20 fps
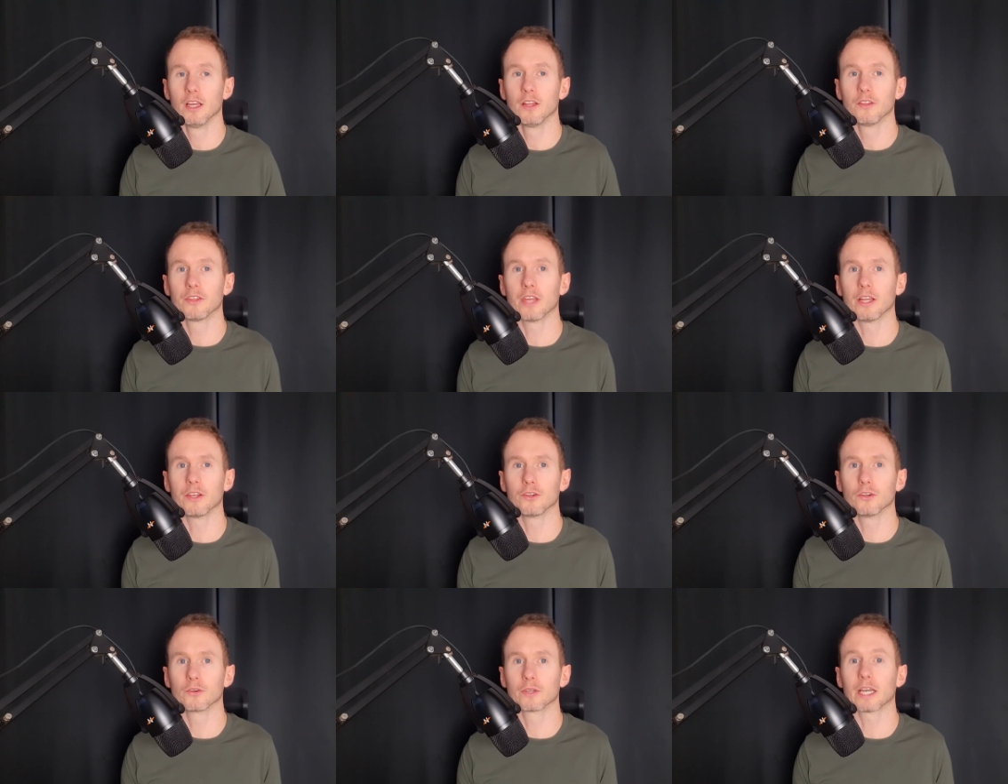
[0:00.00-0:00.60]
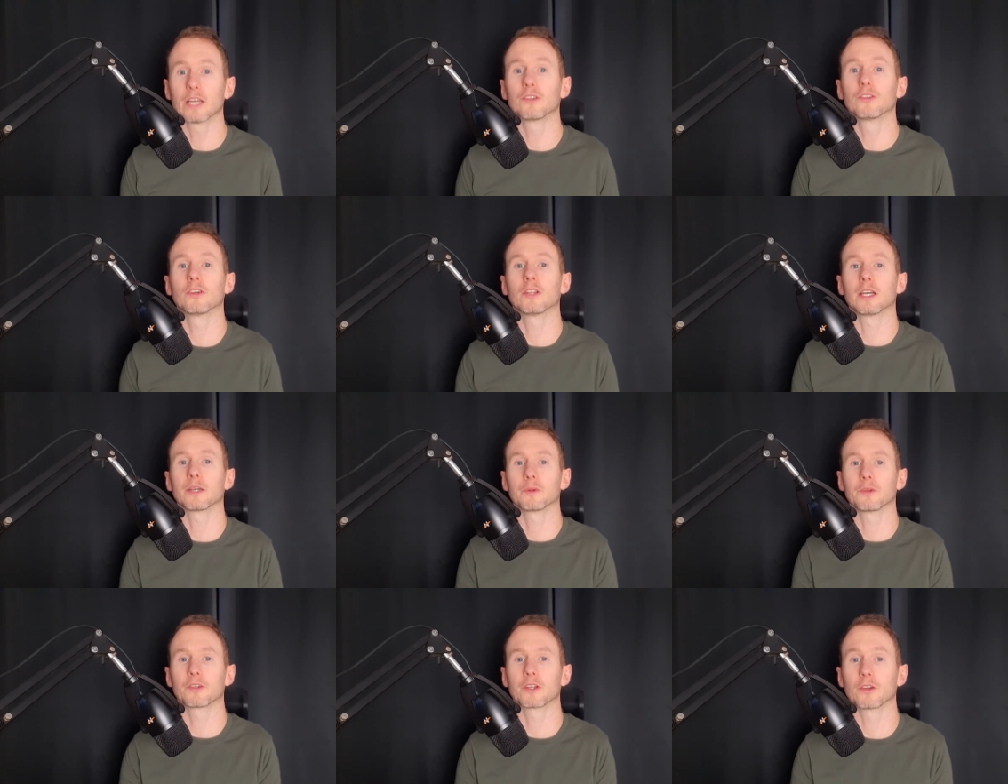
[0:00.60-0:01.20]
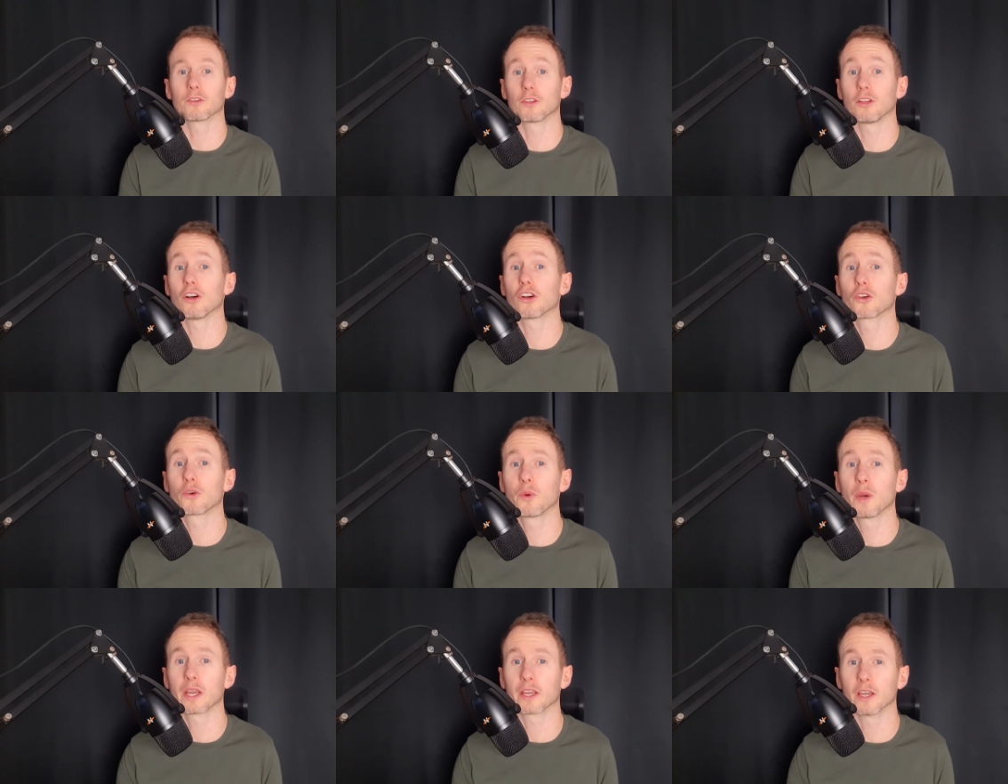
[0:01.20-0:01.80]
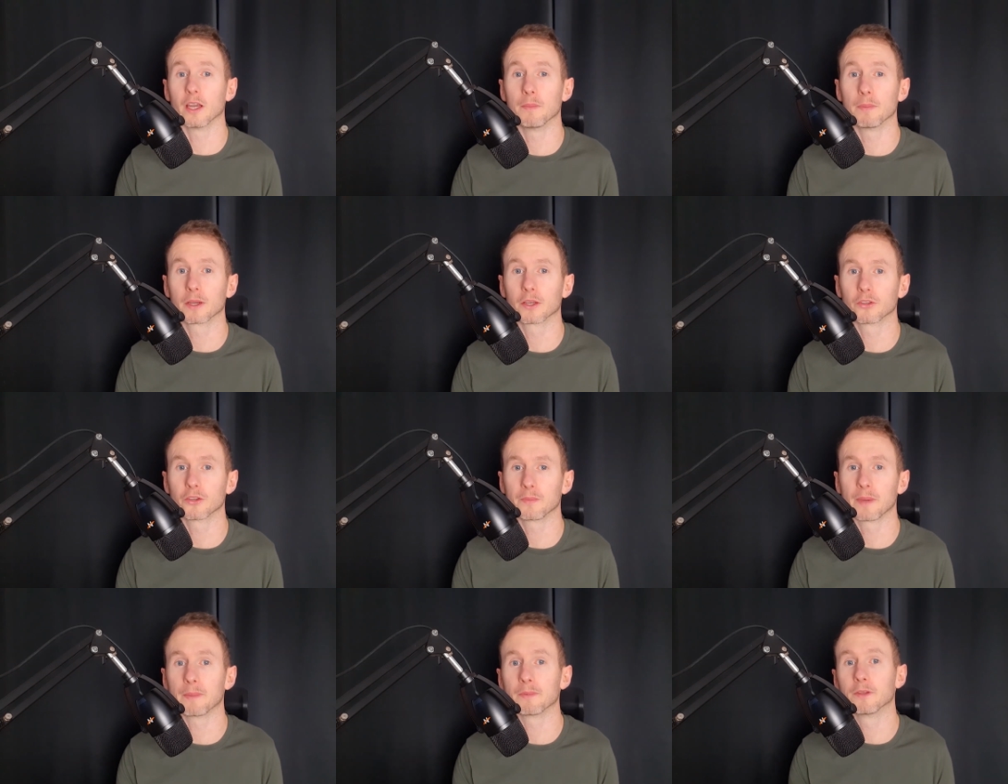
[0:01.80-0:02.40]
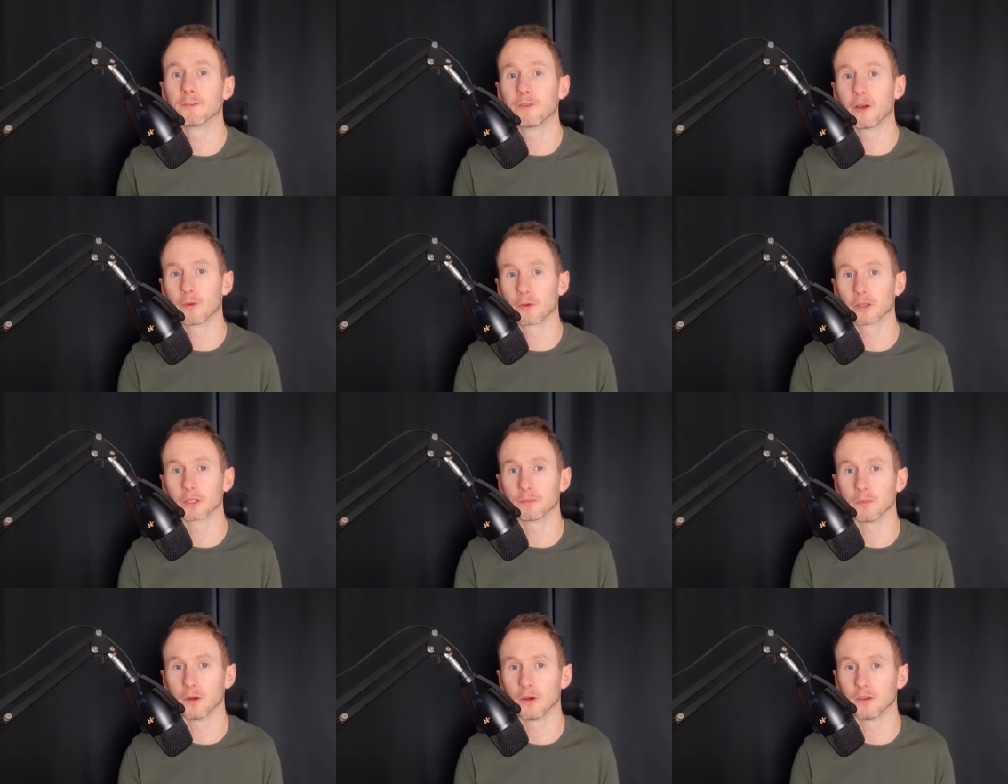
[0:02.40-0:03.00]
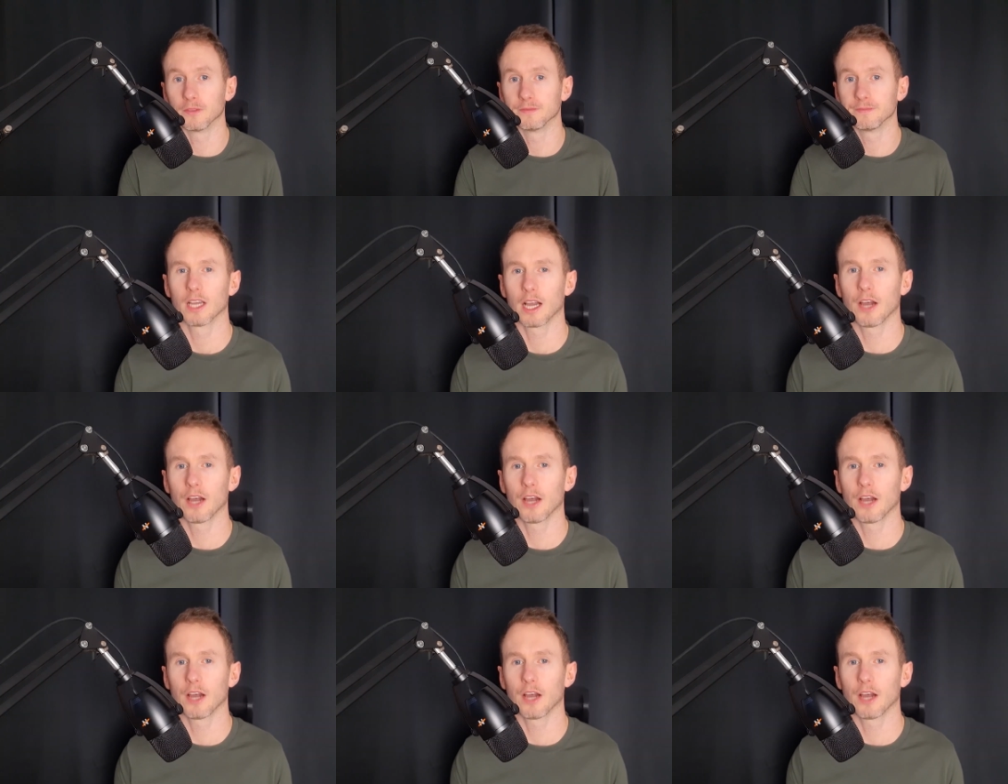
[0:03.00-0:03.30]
then you'll get to your language skills a lot quicker because you'll be able to focus more.